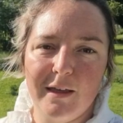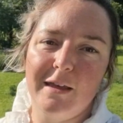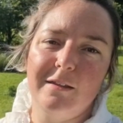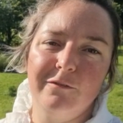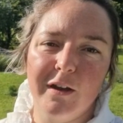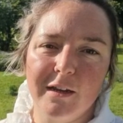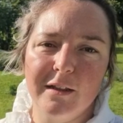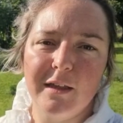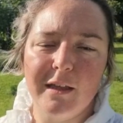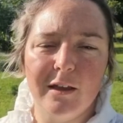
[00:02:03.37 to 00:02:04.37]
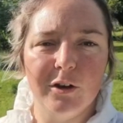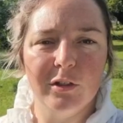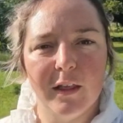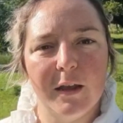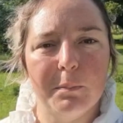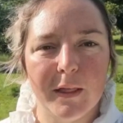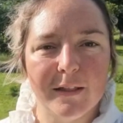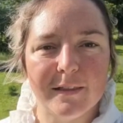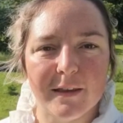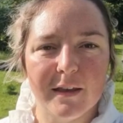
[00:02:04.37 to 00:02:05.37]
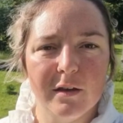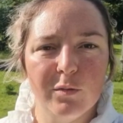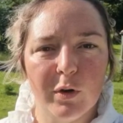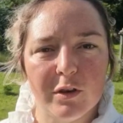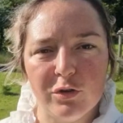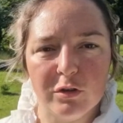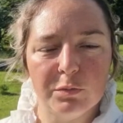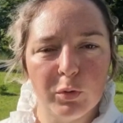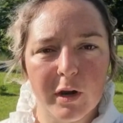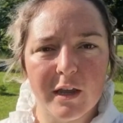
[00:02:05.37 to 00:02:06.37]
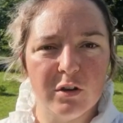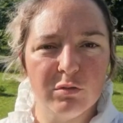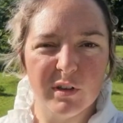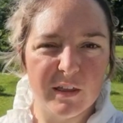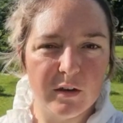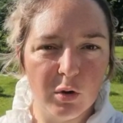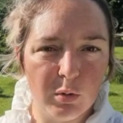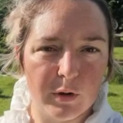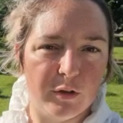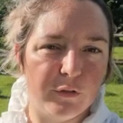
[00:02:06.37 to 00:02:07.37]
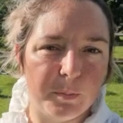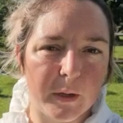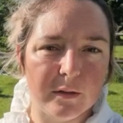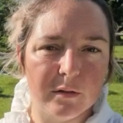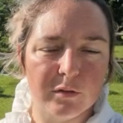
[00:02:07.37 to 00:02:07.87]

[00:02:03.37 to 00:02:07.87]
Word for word: And finally, unlike planting, when you spray, you don't really know where you've been.